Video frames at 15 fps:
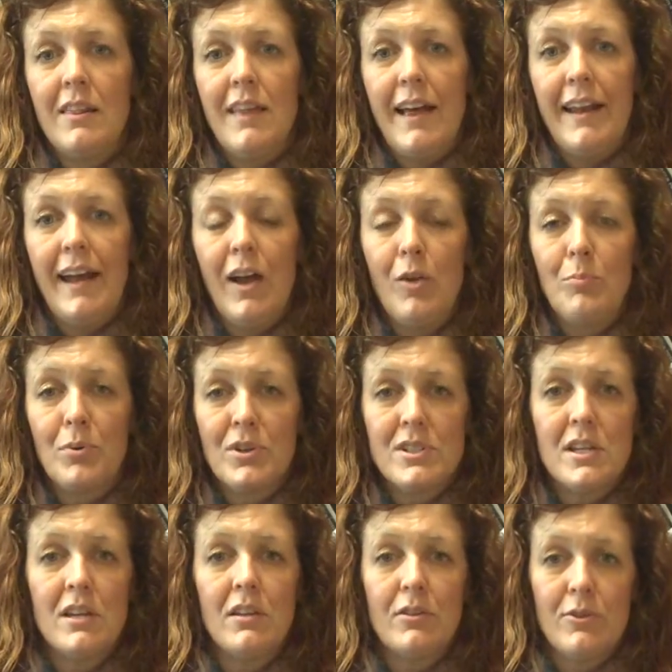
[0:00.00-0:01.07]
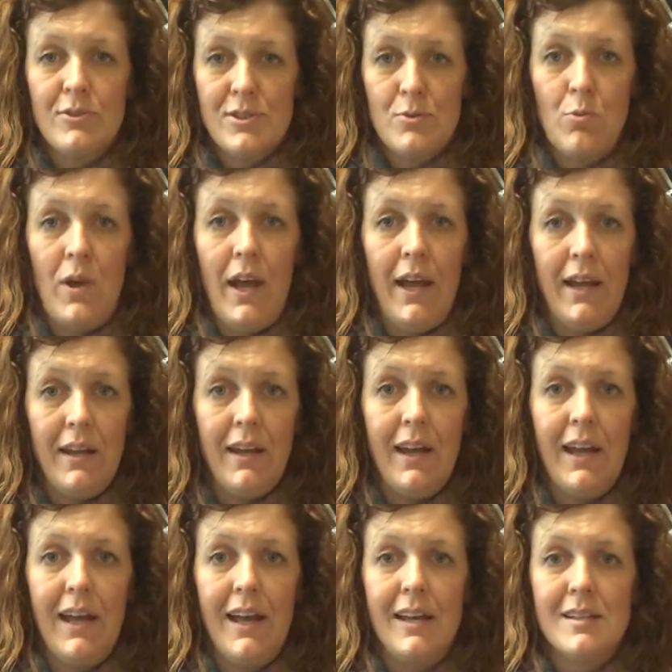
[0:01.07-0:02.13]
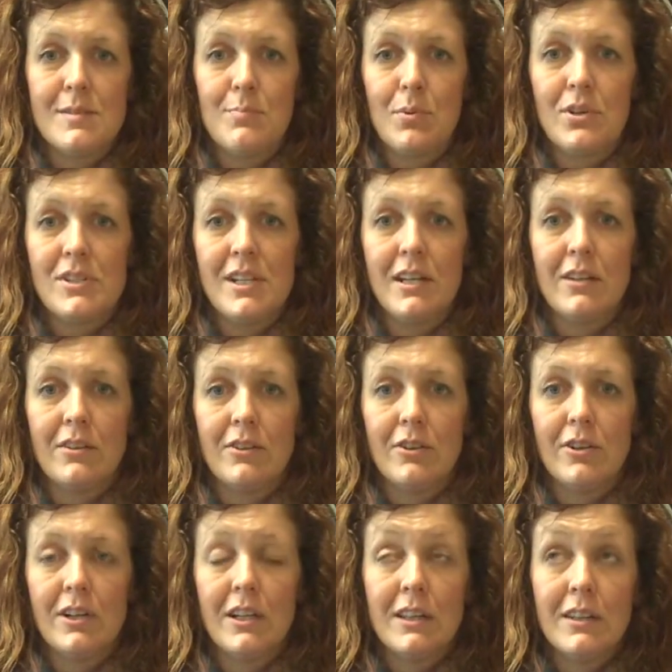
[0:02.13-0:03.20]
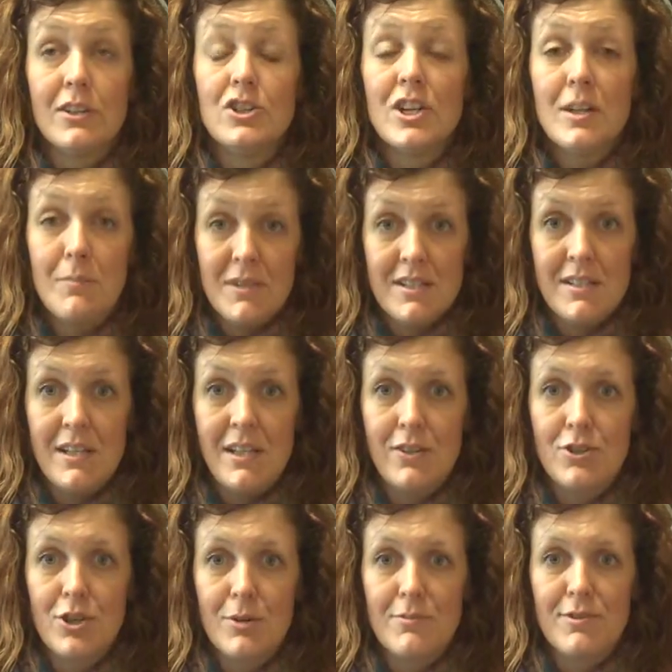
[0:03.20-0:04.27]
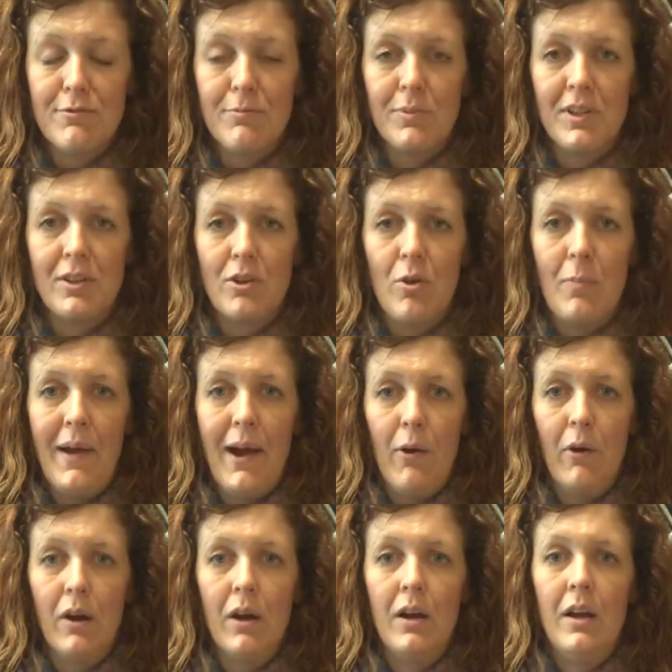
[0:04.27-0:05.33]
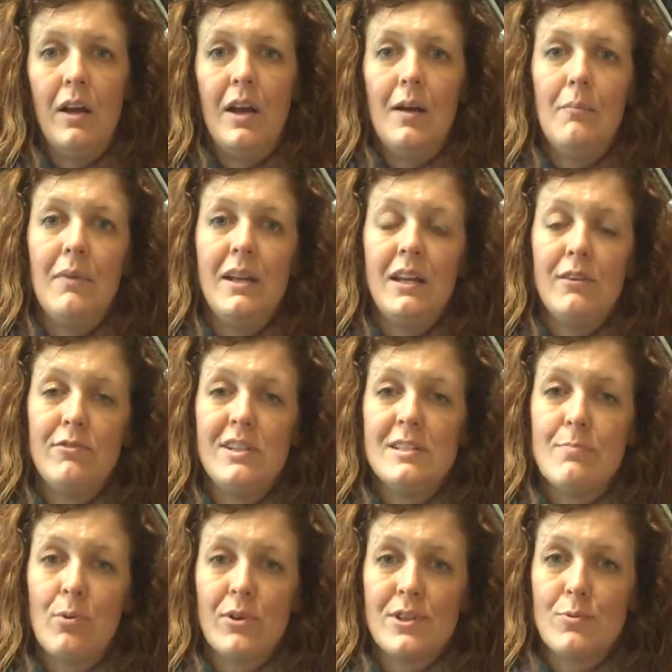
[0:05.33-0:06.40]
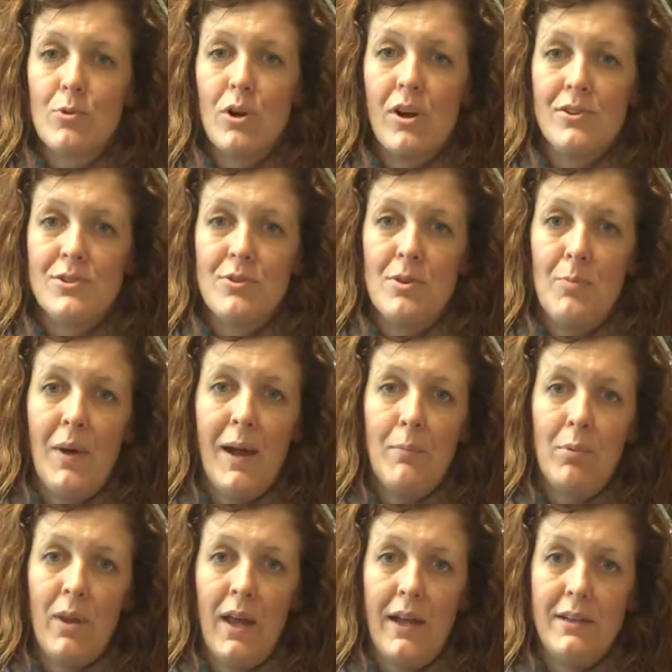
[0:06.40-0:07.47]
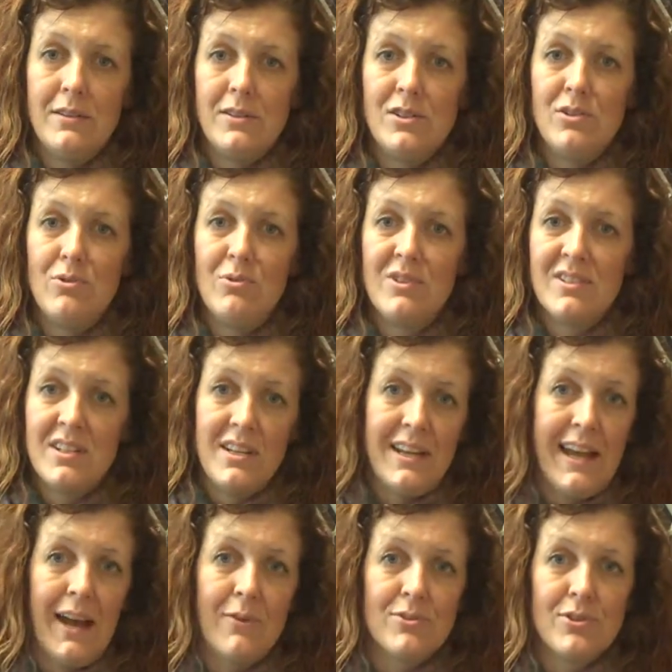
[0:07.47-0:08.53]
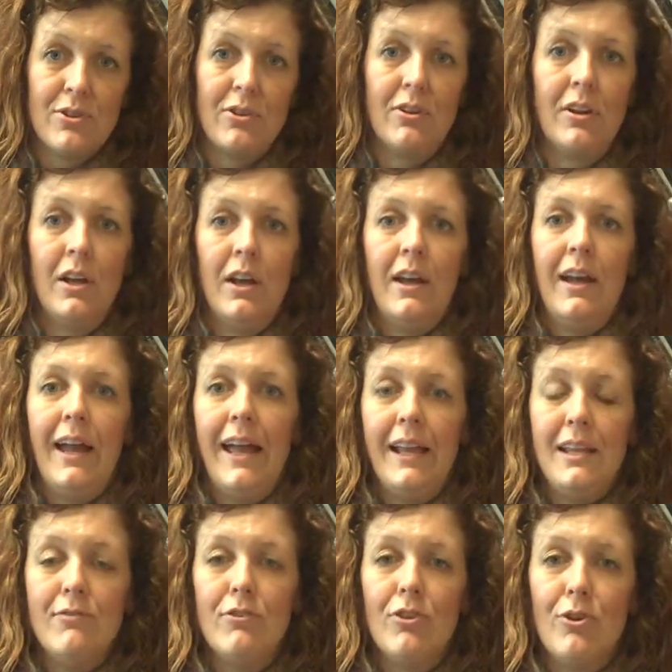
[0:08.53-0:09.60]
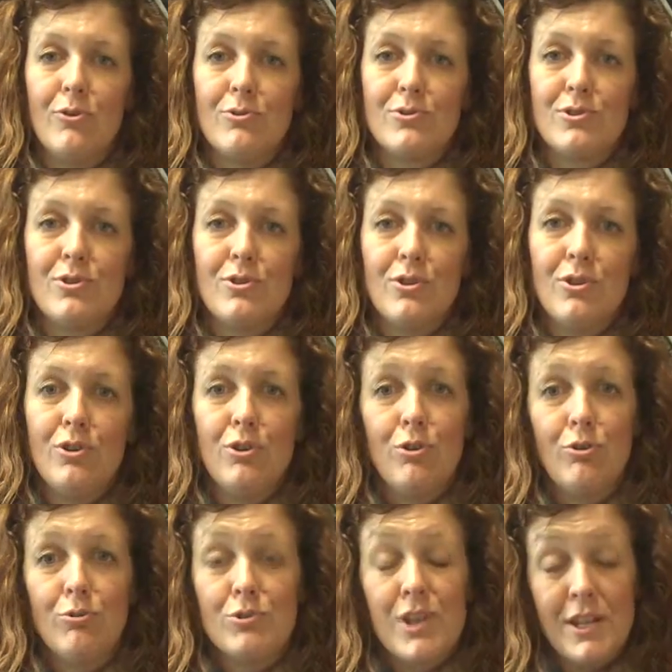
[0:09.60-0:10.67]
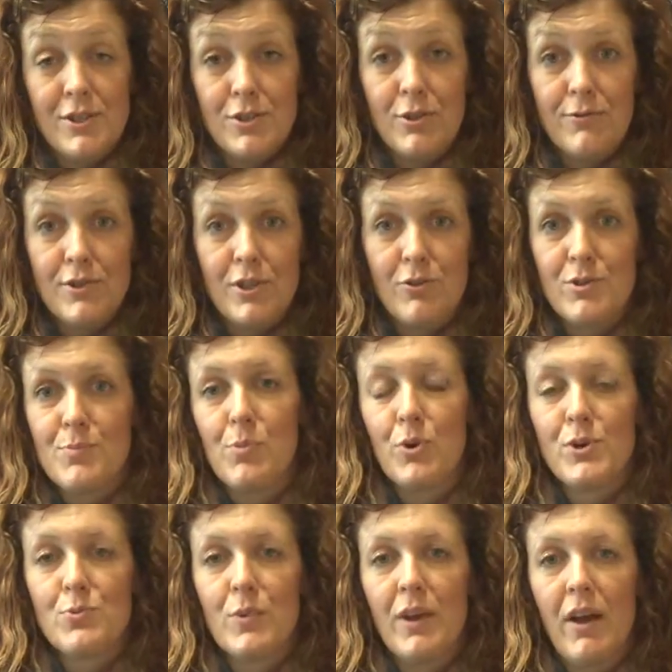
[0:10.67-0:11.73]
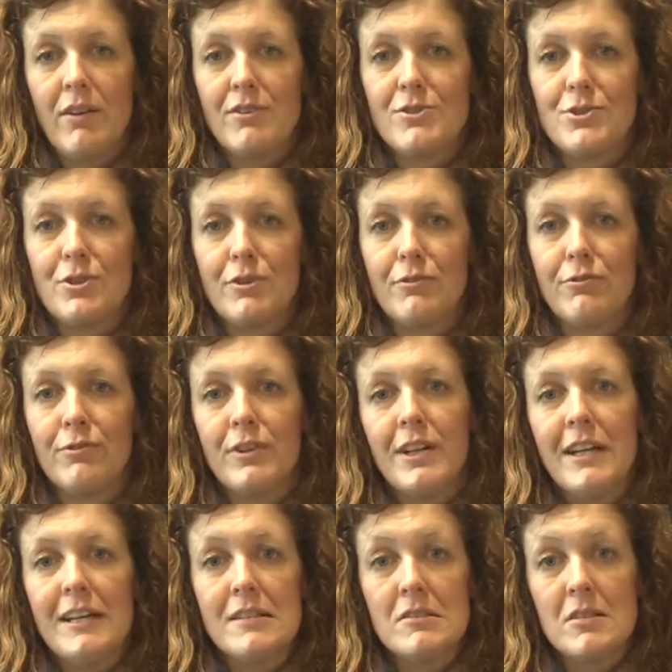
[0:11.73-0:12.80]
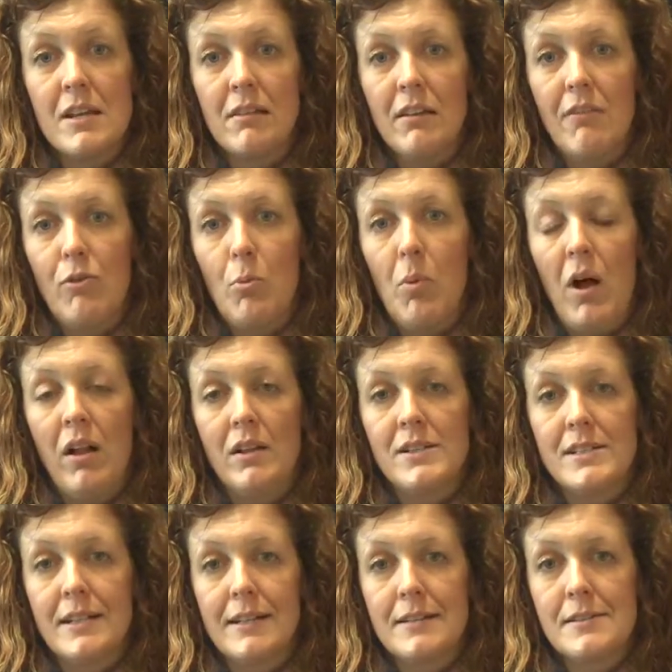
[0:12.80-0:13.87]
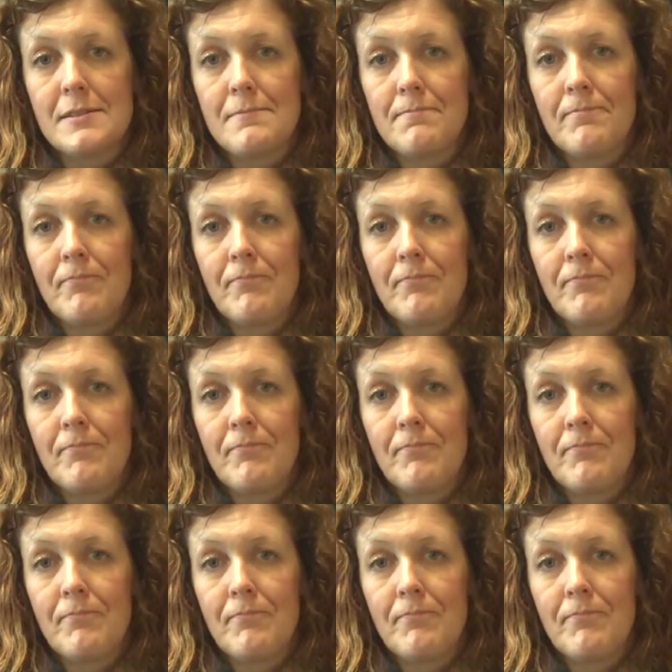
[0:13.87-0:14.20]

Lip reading: that held particular sway and particular legitimacy in terms of political power. Many of these boards were also the pipeline to the city council, and even those who had served on those boards went on to serve in state-level politics.